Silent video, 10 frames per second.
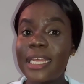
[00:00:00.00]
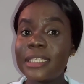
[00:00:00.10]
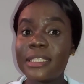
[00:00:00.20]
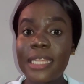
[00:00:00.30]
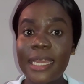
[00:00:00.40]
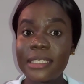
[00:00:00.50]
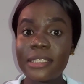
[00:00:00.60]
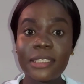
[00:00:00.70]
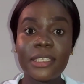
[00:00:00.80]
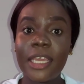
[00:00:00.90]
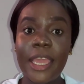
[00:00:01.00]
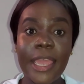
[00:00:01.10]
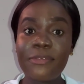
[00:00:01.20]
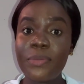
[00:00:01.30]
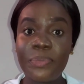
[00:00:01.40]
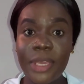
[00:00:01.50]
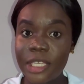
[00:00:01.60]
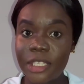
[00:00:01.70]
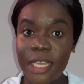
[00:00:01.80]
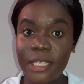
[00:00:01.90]
understand every
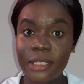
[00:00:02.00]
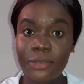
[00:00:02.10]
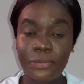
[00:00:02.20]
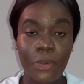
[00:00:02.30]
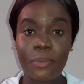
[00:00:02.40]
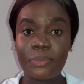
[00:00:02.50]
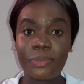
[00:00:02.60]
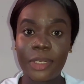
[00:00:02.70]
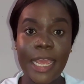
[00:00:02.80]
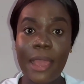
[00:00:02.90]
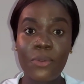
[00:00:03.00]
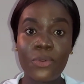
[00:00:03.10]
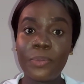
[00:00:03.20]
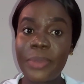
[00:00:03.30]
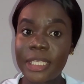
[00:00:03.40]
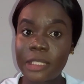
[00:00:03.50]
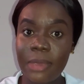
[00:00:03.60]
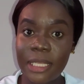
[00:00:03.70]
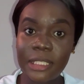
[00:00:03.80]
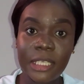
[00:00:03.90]
patient from their own
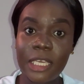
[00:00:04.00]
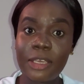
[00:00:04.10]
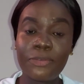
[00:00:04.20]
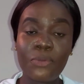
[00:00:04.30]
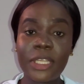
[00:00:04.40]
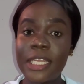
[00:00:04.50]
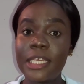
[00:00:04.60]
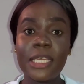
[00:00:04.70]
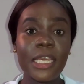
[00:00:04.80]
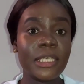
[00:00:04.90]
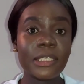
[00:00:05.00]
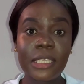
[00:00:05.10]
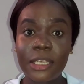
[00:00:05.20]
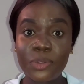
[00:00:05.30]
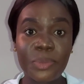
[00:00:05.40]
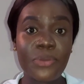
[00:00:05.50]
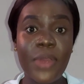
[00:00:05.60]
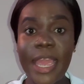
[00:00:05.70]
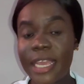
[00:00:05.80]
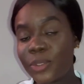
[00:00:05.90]
perspective, what they see to be
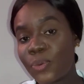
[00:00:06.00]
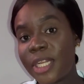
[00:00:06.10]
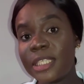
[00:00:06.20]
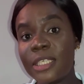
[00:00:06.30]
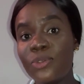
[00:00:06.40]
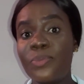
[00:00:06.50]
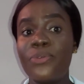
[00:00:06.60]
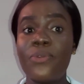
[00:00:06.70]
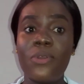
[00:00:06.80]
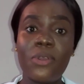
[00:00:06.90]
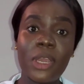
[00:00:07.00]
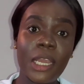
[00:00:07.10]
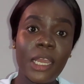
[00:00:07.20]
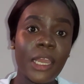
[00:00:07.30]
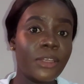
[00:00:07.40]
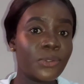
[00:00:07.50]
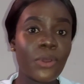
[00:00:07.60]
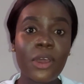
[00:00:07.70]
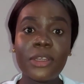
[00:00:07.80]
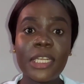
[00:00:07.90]
right, what they see to be wrong.
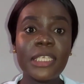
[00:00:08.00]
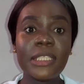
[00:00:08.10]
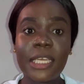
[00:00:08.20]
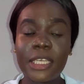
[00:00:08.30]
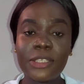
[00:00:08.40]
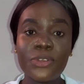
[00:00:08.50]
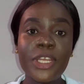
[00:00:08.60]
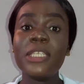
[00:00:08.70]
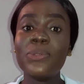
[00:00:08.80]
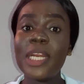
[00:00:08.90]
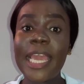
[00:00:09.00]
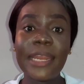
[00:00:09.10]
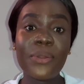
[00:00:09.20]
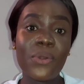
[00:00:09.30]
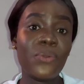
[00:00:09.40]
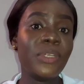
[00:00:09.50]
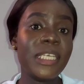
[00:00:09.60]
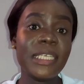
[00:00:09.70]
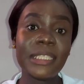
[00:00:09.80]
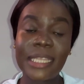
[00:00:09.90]
So all these things, you need to learn all
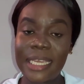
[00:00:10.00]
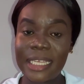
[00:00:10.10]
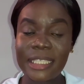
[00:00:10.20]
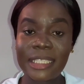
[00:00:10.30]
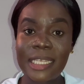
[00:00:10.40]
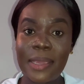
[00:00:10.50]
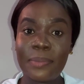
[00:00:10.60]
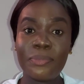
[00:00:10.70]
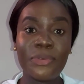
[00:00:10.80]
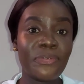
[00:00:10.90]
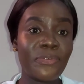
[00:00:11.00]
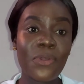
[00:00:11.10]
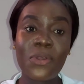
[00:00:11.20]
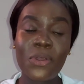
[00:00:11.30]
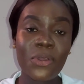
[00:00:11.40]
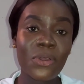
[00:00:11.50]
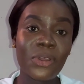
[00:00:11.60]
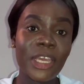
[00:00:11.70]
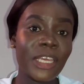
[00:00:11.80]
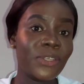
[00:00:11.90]
these things
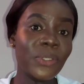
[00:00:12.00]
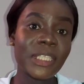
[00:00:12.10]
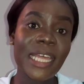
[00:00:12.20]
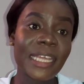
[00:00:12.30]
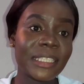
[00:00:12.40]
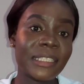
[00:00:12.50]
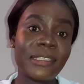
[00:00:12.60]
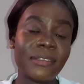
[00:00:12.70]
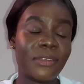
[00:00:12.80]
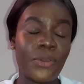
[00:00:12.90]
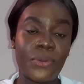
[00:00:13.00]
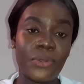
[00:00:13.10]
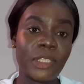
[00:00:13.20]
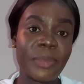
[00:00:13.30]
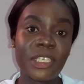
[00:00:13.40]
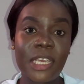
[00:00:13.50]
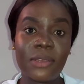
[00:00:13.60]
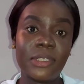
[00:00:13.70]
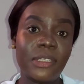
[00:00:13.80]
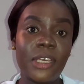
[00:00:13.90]
before you start your
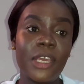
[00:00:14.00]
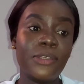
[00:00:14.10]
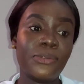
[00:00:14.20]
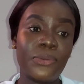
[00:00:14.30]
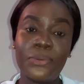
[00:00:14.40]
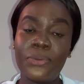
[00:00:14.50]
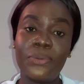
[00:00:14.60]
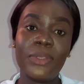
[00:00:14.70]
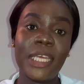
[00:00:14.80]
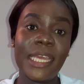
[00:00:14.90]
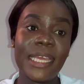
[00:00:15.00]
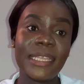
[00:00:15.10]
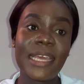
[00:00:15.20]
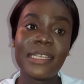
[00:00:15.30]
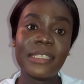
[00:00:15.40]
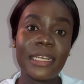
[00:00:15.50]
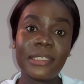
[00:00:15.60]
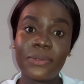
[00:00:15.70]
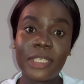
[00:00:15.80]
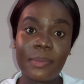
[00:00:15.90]
specialty. So that's a
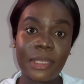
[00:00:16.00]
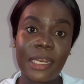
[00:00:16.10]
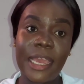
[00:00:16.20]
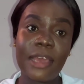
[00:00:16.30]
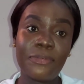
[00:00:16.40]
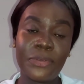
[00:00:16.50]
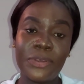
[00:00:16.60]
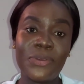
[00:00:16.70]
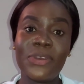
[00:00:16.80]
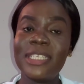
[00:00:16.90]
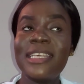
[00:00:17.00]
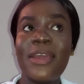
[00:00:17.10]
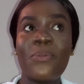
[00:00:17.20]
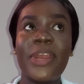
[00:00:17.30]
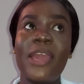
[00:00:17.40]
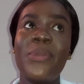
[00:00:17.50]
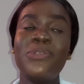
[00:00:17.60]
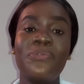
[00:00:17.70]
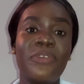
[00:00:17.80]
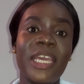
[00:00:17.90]
little something I have for you, because when I
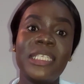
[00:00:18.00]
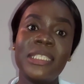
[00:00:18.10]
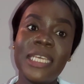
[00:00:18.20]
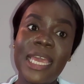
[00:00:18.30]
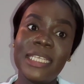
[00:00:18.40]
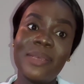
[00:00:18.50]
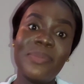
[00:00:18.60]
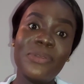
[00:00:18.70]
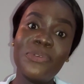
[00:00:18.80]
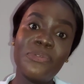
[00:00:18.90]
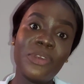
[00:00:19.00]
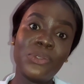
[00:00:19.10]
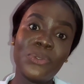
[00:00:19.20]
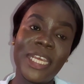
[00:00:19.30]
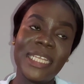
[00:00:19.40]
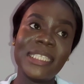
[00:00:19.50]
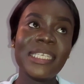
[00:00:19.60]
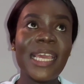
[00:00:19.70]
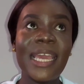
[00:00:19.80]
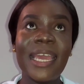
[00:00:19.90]
went to first year as a midwifery student,
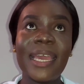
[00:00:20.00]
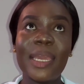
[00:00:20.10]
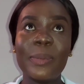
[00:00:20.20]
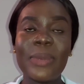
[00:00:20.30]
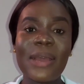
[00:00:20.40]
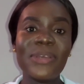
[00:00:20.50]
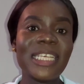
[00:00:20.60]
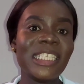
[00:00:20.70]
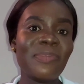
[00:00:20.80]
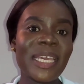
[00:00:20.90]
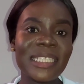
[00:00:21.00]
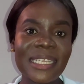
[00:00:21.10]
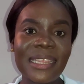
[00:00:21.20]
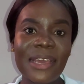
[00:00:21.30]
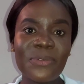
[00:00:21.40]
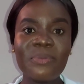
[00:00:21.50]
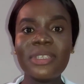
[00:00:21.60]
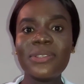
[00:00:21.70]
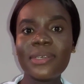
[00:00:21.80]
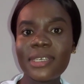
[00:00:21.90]
I was expecting that we'll
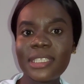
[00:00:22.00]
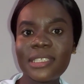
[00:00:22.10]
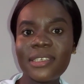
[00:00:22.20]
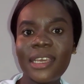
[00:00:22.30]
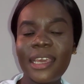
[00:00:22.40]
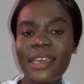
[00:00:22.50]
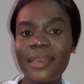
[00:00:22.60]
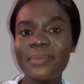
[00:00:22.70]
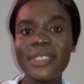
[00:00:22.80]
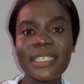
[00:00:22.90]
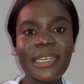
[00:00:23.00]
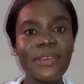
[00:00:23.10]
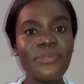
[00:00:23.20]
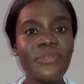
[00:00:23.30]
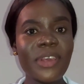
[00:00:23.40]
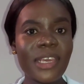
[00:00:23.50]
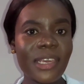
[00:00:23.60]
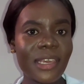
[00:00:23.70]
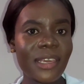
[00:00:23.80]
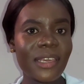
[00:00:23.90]
be taught
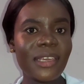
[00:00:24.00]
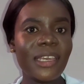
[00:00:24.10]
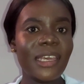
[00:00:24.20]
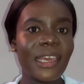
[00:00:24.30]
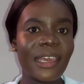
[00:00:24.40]
delivery,